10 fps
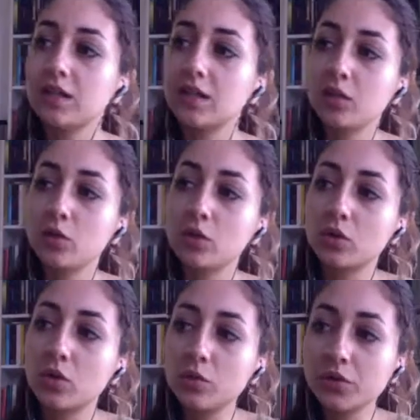you
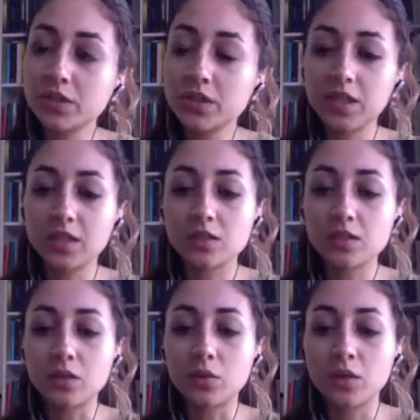could almost see it as
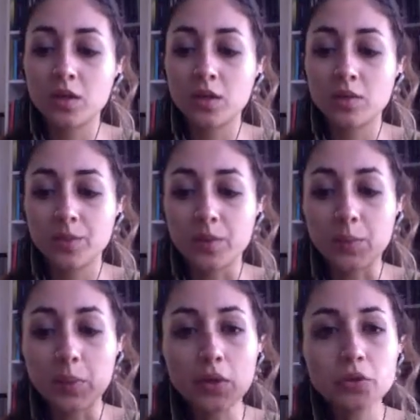though the
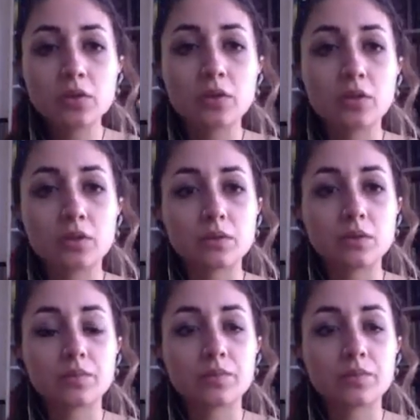personal